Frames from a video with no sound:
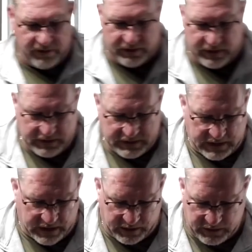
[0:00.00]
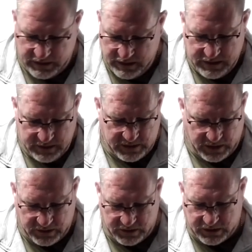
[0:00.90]
everything's
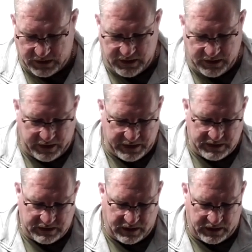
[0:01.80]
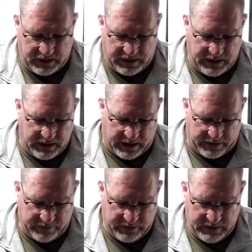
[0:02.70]
done cooking here. I just cut the heat
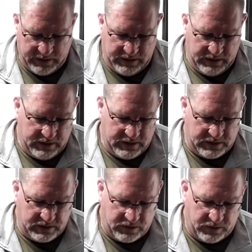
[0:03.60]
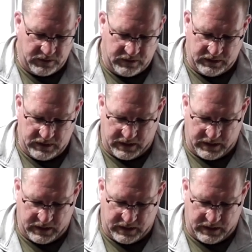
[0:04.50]
off. So